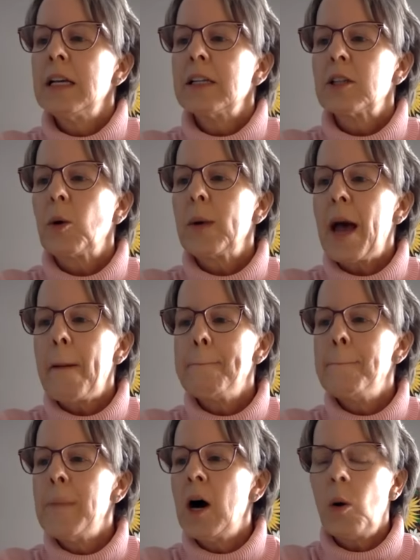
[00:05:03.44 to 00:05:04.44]
So we have
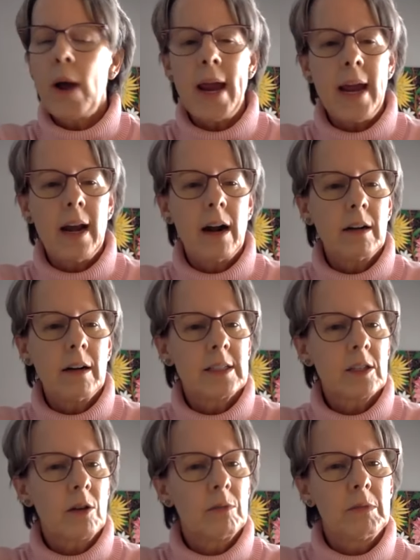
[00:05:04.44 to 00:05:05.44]
mohair.
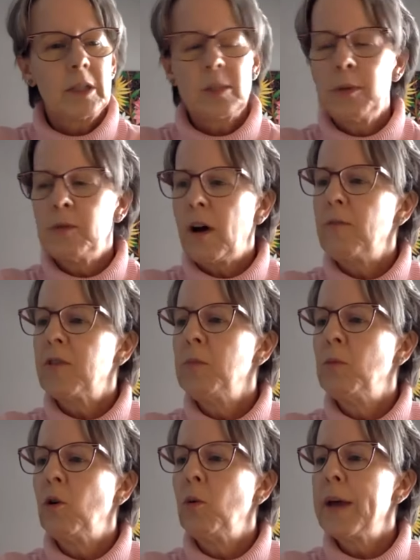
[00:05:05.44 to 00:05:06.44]
Let's go, let's move on
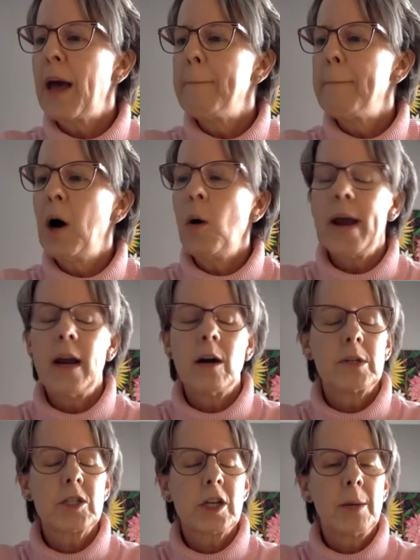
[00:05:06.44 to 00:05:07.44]
from wool. We have
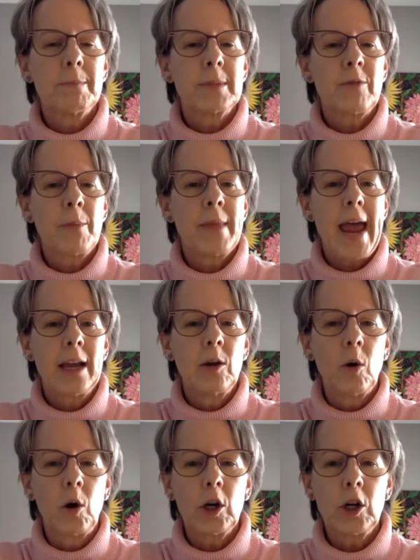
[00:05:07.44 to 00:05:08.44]
mohair, which comes from the
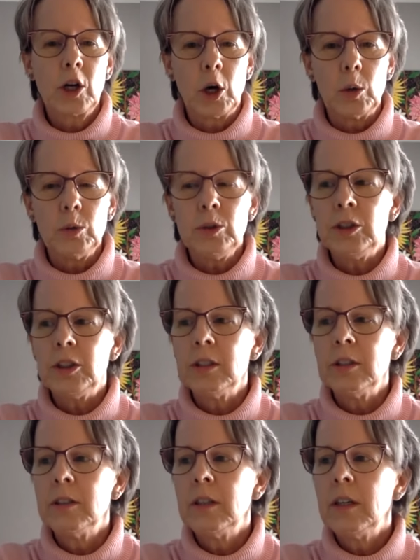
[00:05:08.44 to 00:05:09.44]
Angora goat.
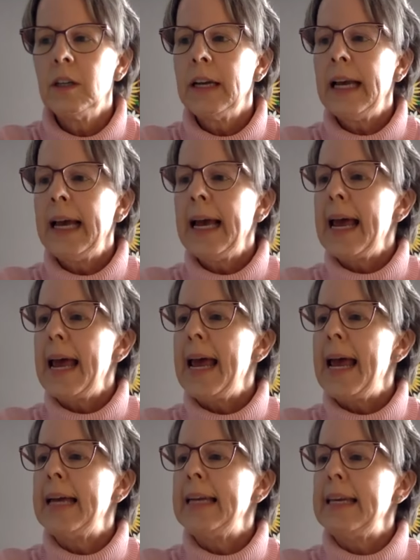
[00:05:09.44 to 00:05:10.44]

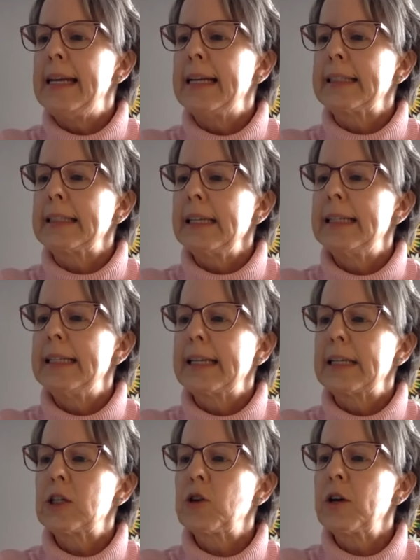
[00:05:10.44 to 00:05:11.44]
And it, it's
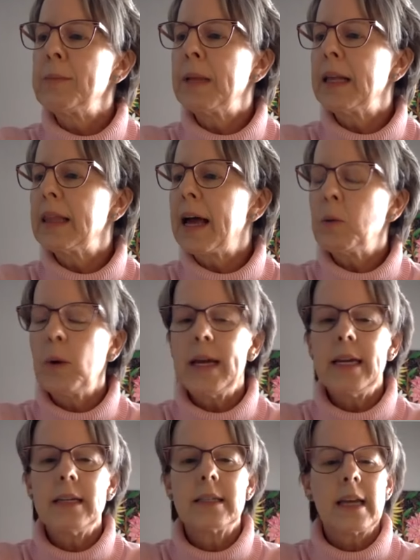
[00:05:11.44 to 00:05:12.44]
extremely
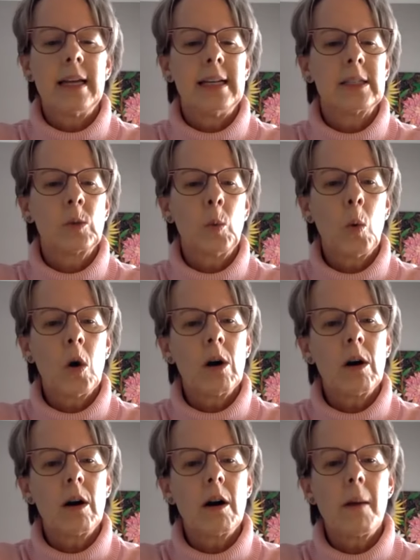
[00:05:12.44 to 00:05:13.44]
lightweight and it's
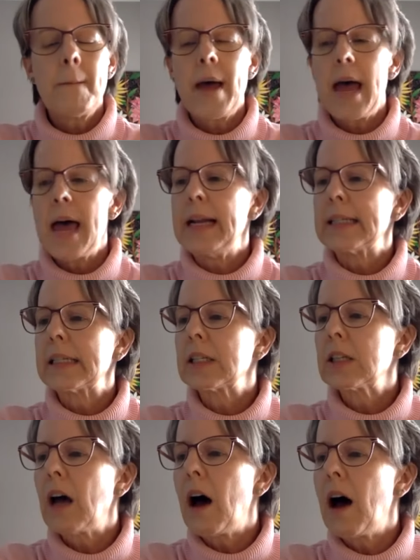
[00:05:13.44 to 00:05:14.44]
warm and it's
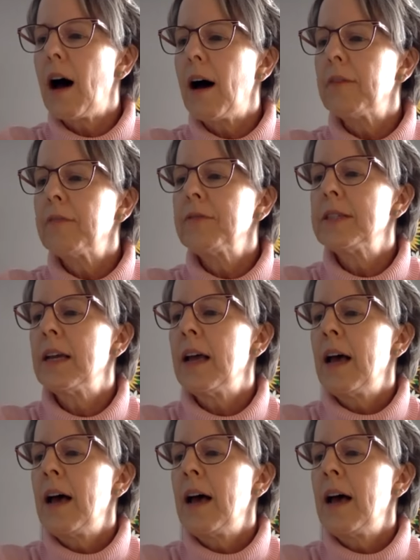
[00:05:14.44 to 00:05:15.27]
soft.